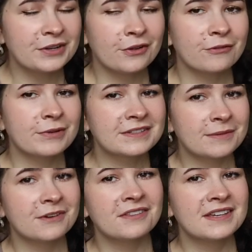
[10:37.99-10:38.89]
and all of my
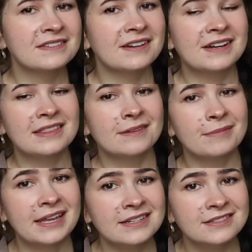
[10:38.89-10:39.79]
summer things are in the
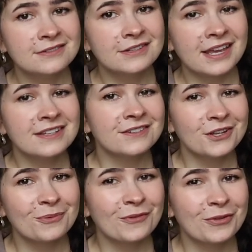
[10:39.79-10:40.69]
beige suitcase on
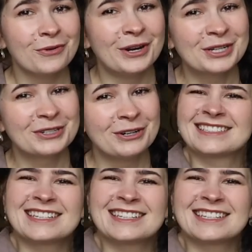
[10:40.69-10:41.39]
top of the wardrobe.